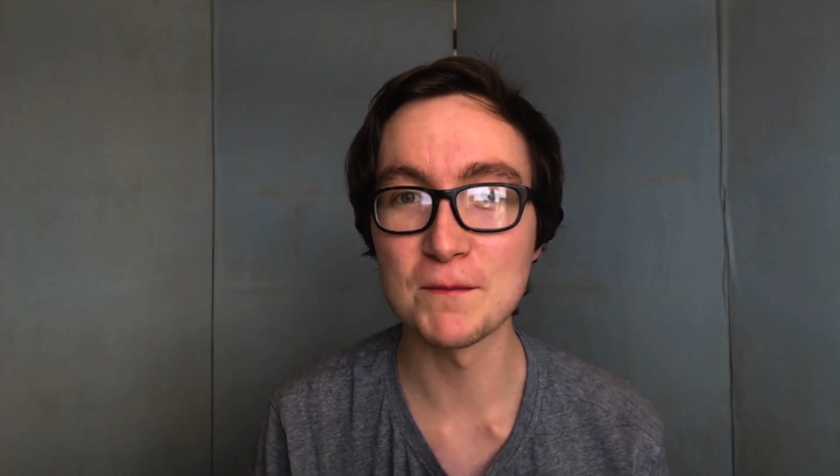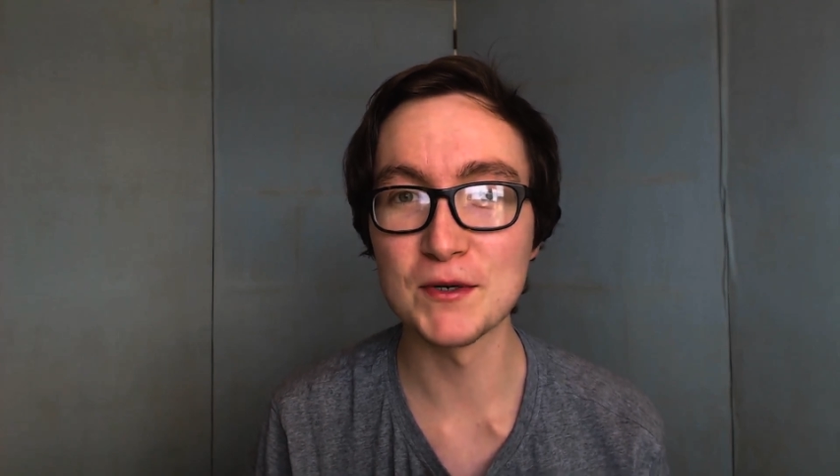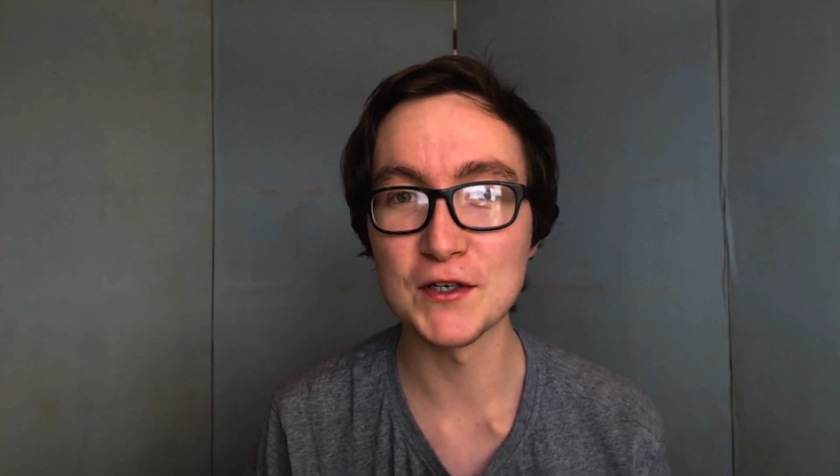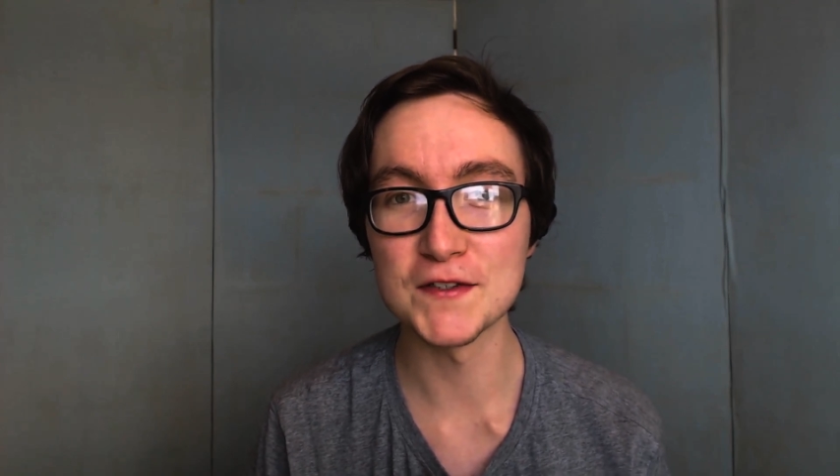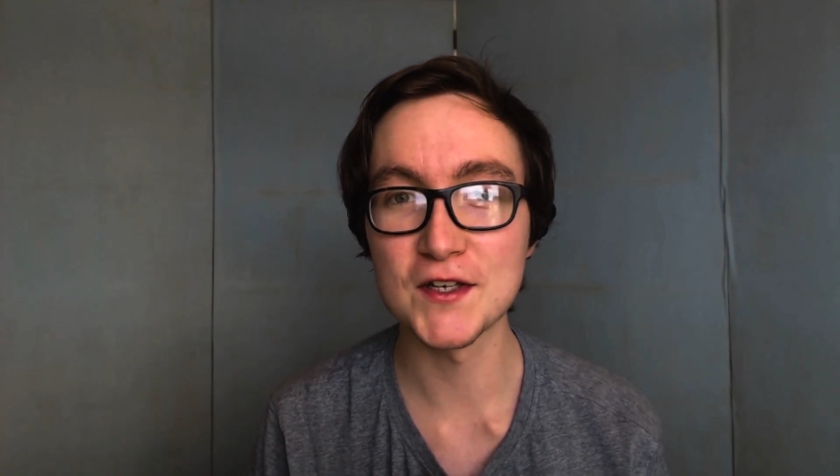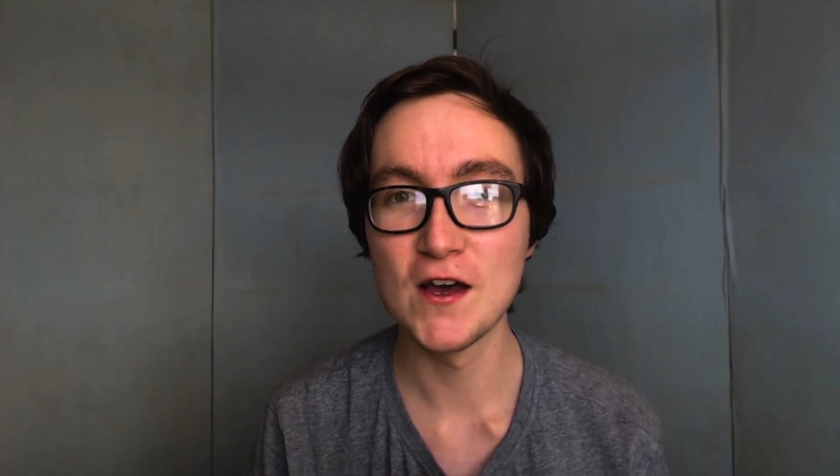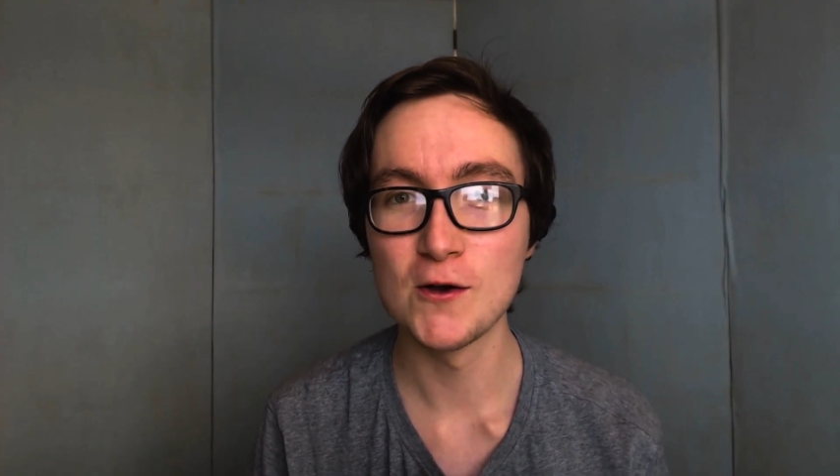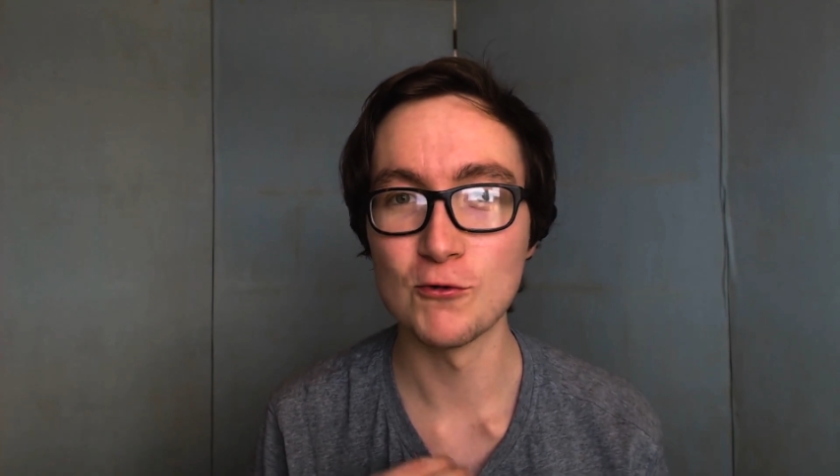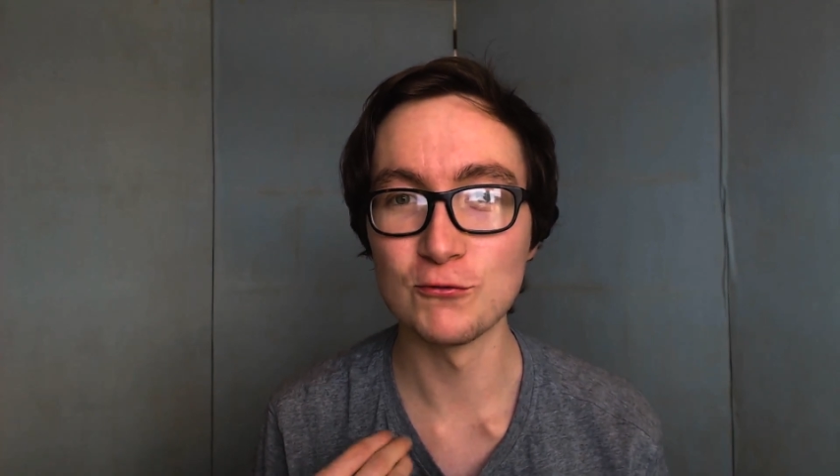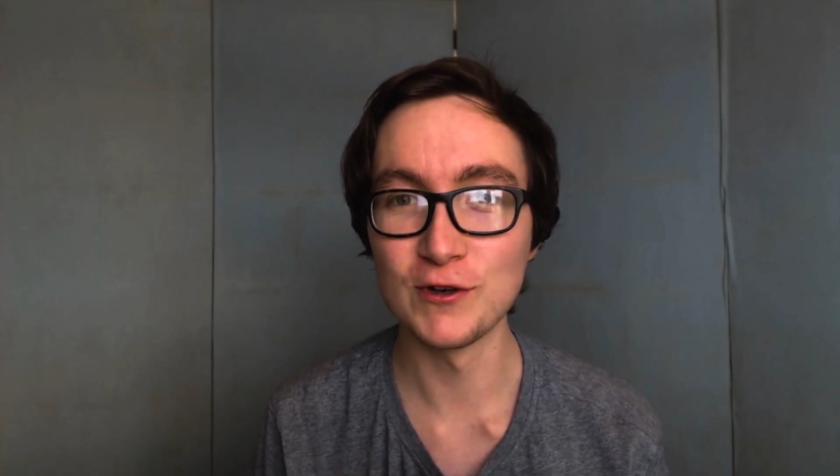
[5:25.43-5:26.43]
because
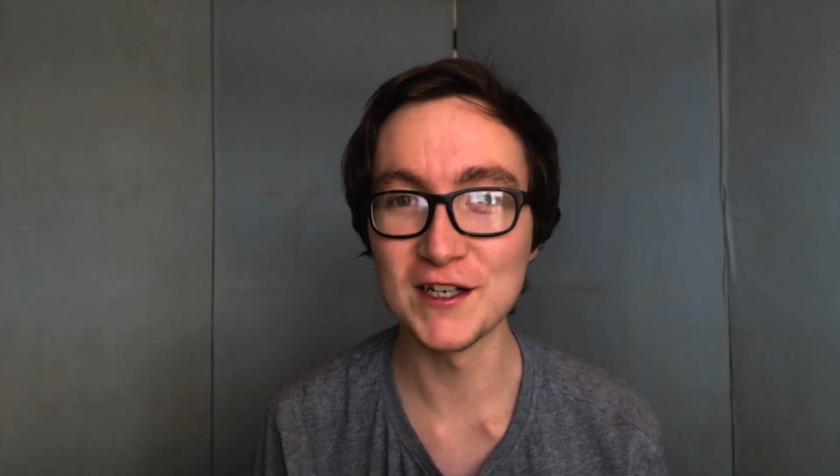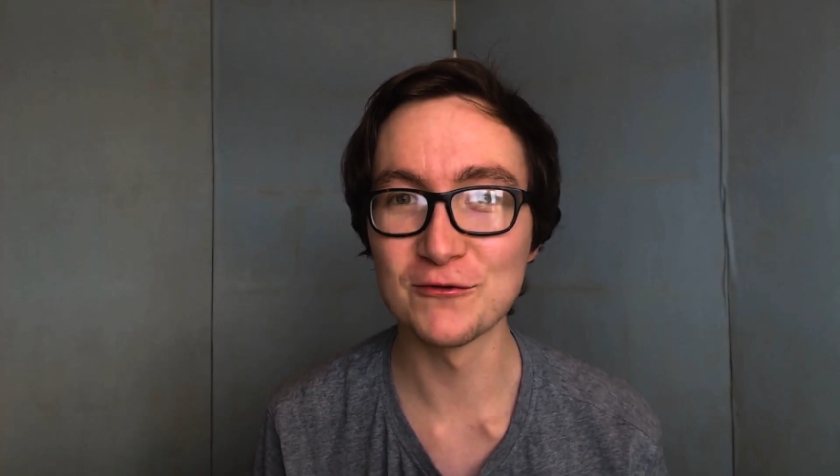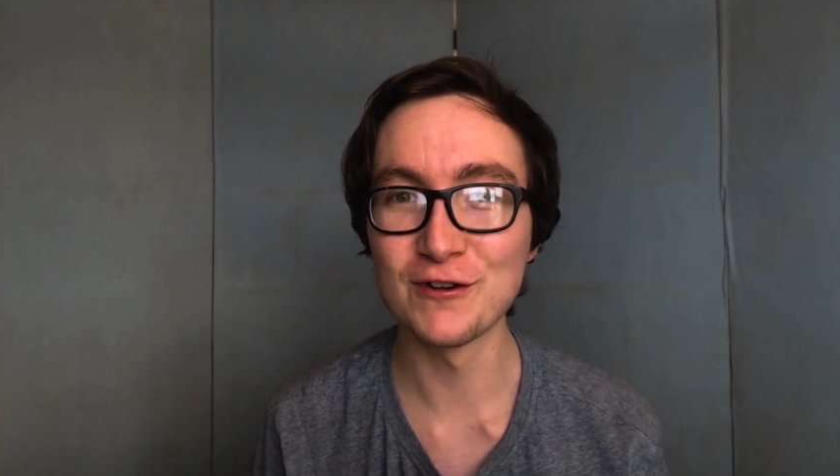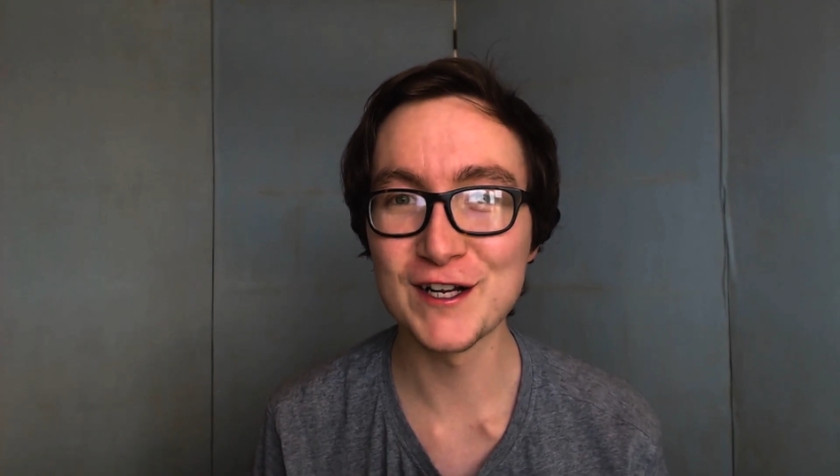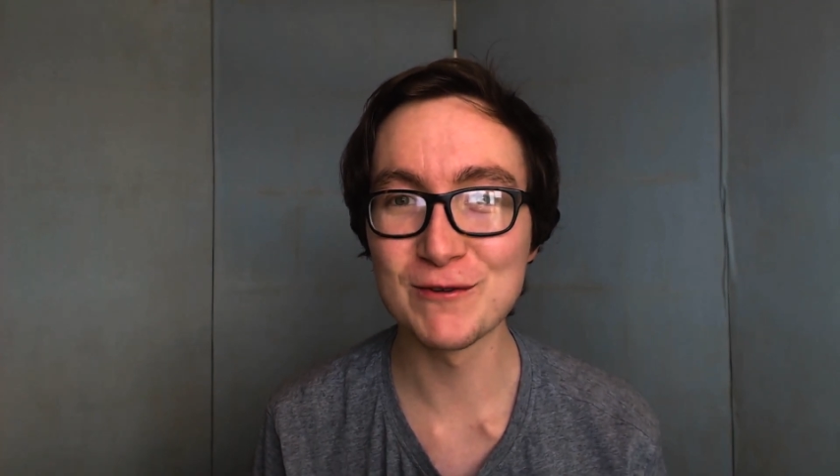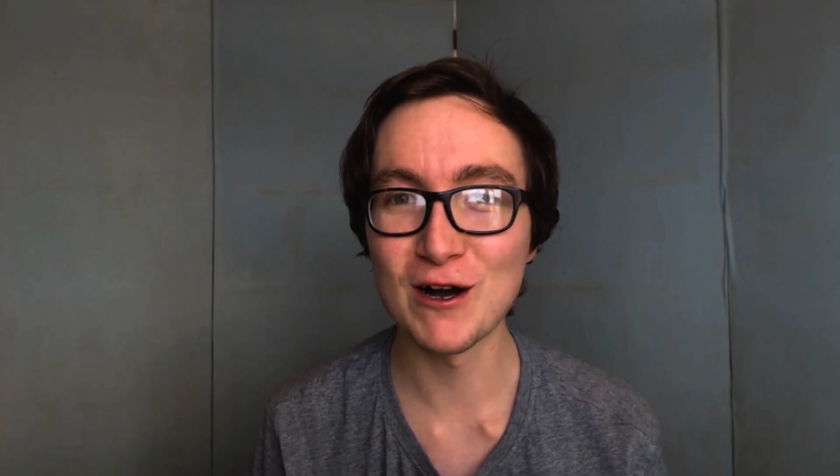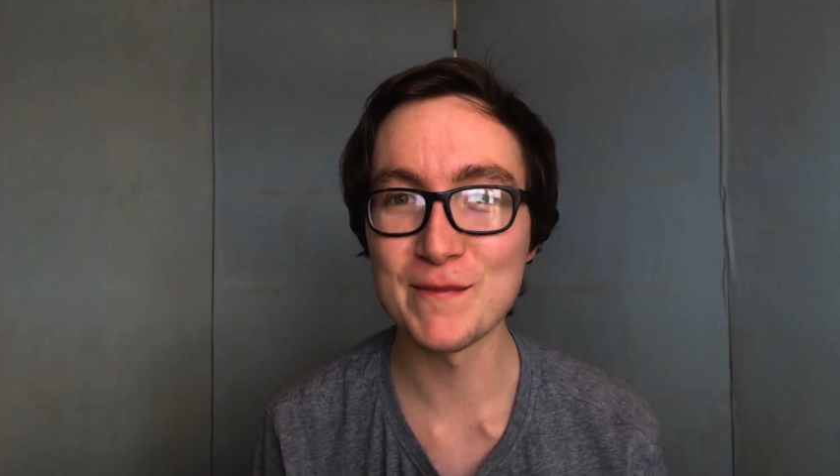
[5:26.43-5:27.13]
what really, really wound